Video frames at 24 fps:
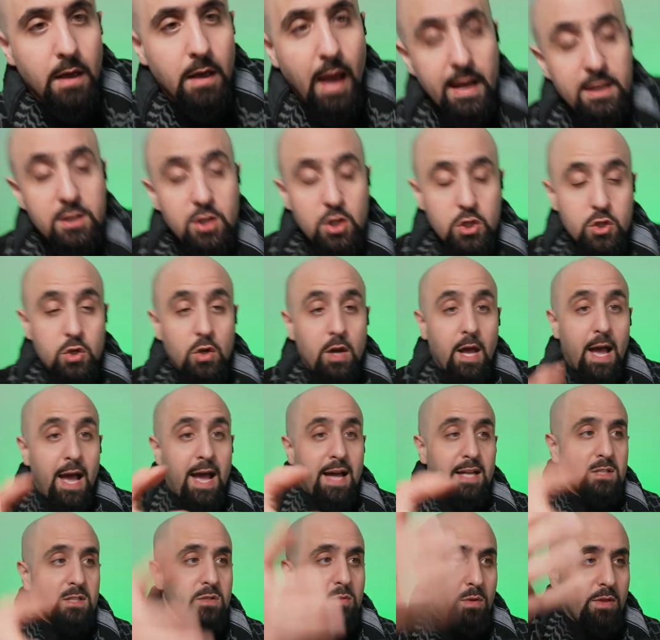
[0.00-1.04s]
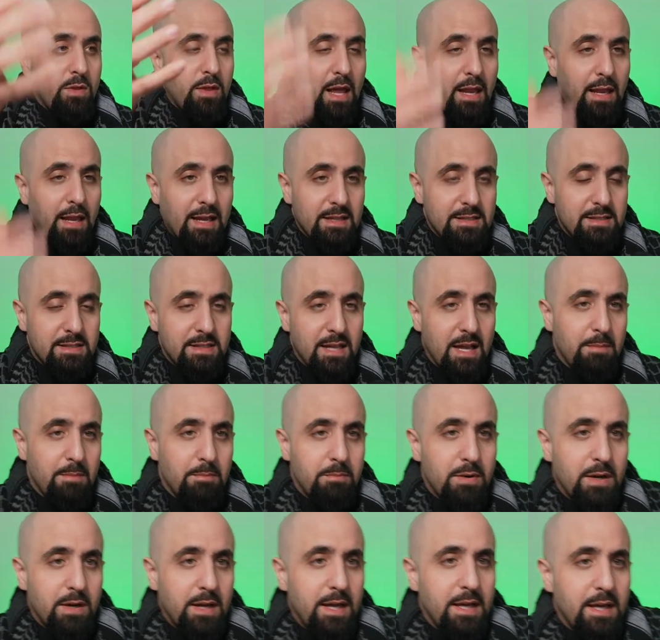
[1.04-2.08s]
And she shook hands with
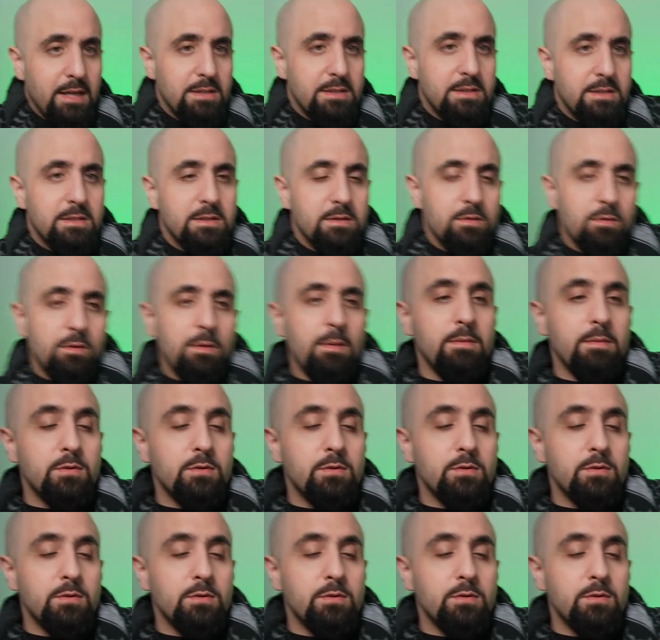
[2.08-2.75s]
Al-Qassam brigades.